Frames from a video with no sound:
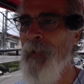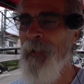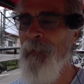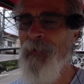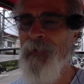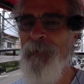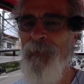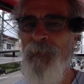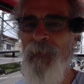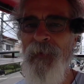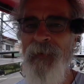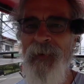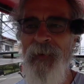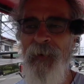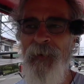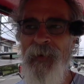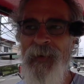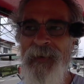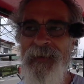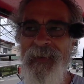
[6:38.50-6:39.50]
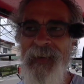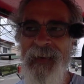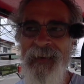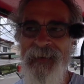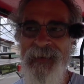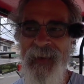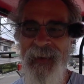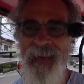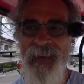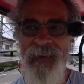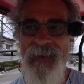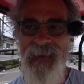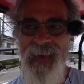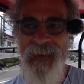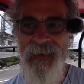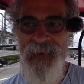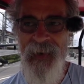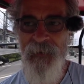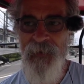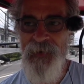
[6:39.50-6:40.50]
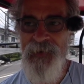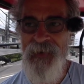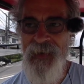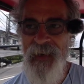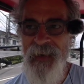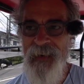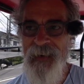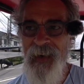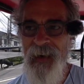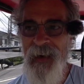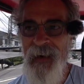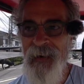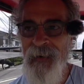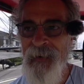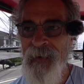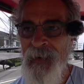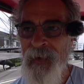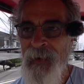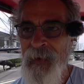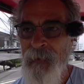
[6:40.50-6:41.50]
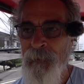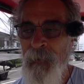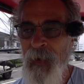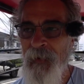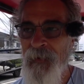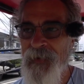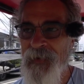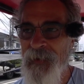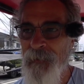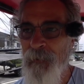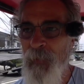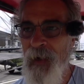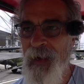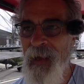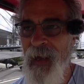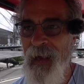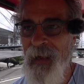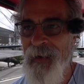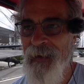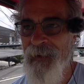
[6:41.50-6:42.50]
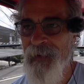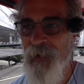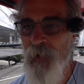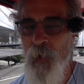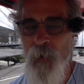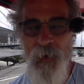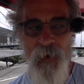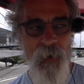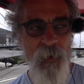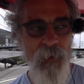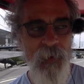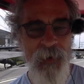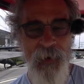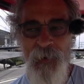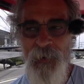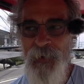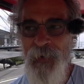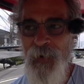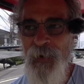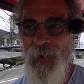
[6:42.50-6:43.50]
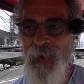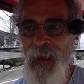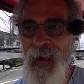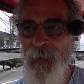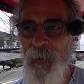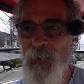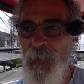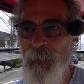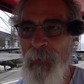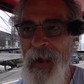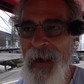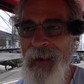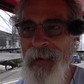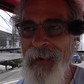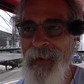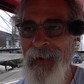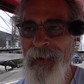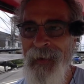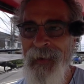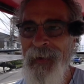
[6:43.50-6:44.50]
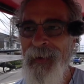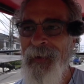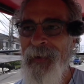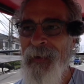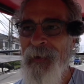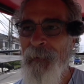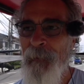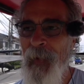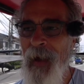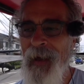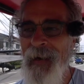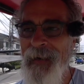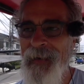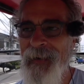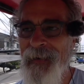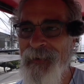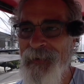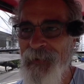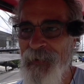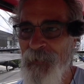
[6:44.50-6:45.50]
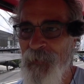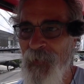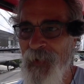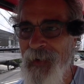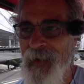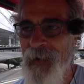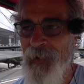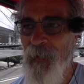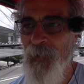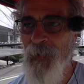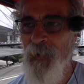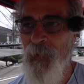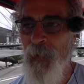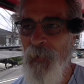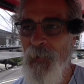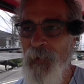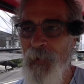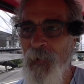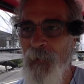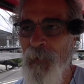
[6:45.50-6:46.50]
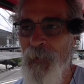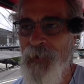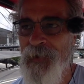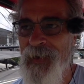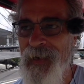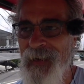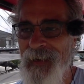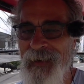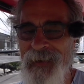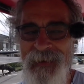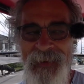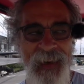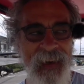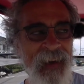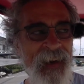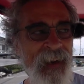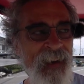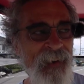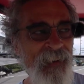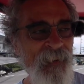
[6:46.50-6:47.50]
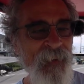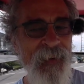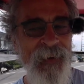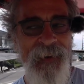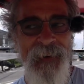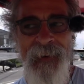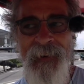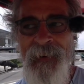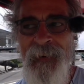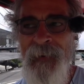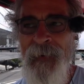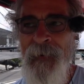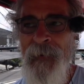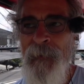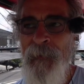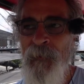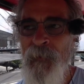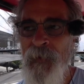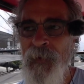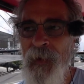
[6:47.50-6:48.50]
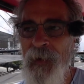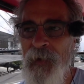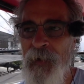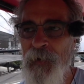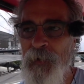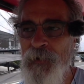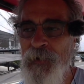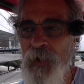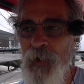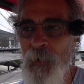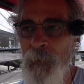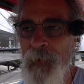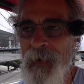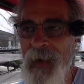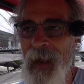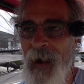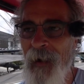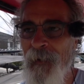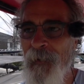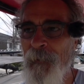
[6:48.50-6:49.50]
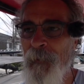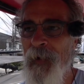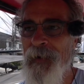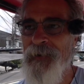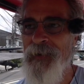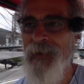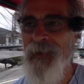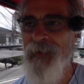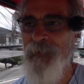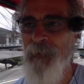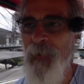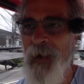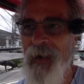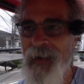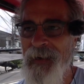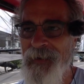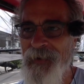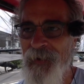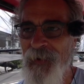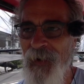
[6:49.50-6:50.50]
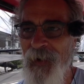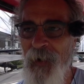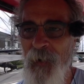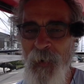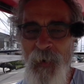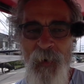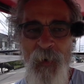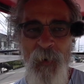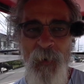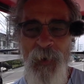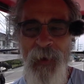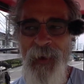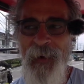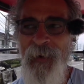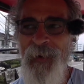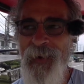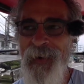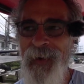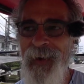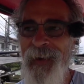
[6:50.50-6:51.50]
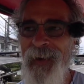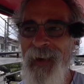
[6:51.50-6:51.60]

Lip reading: He was, these kids. None of these kids ever seen Beavis and Butthead and Cornholio and all that. Well, Maddie does this funny Cornholio routine because I got it on YouTube, and now a bunch of his buddies are Cornholio, and